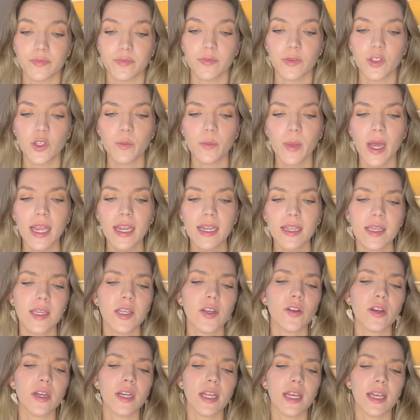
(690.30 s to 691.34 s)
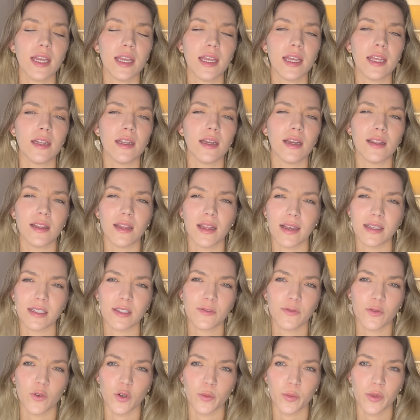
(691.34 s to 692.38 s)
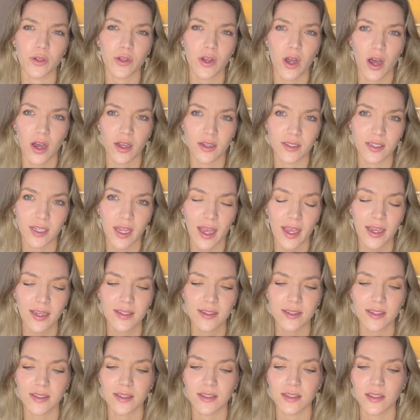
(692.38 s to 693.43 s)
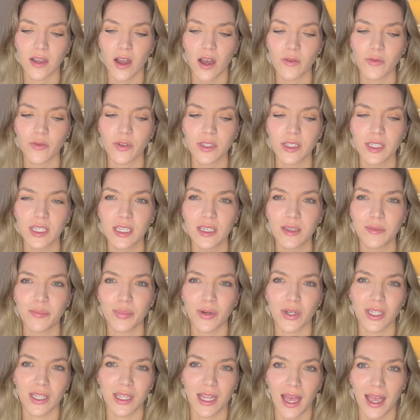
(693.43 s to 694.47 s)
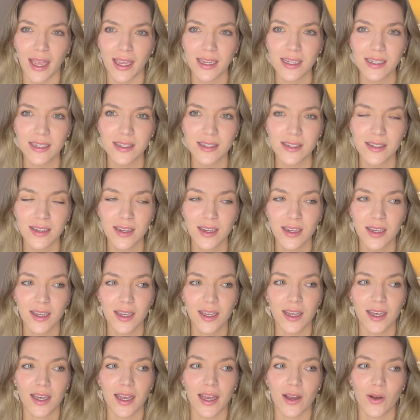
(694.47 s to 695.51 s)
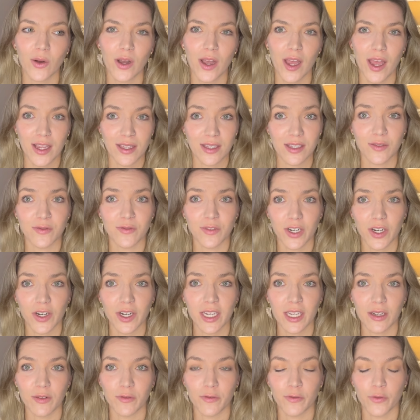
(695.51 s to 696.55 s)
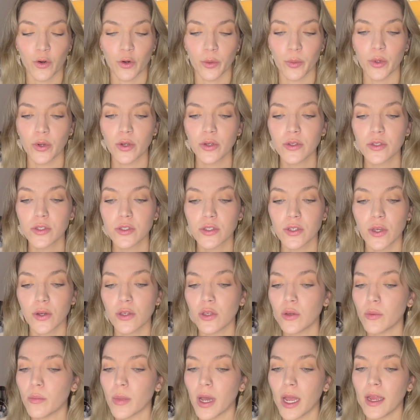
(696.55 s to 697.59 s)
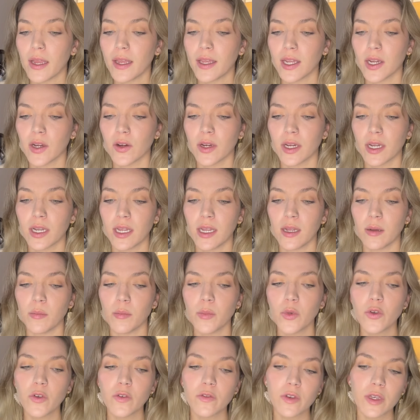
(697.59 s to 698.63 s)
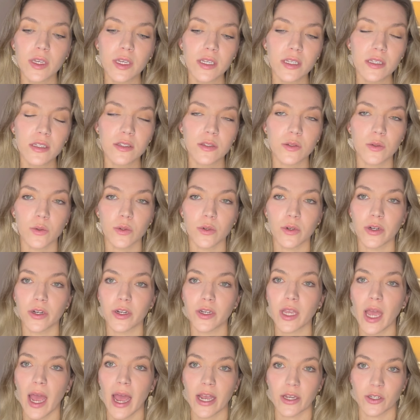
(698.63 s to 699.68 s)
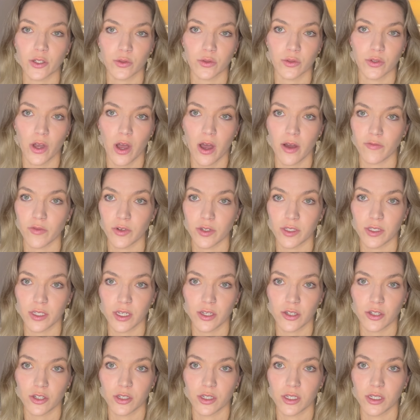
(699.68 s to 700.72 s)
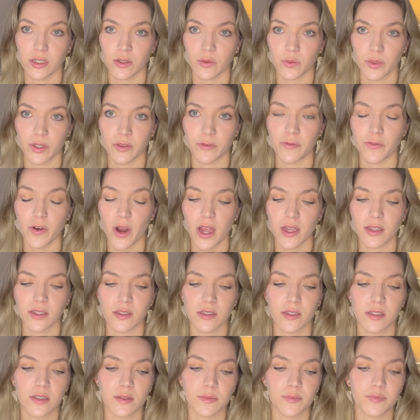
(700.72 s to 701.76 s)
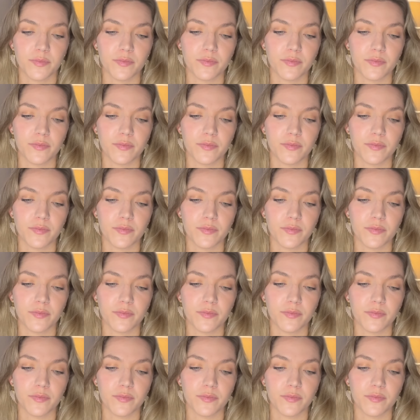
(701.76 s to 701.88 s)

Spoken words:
You might hear it in a less formal context. It's not really polite. It's very informal. So you might hear it in movies or casual conversation with friends.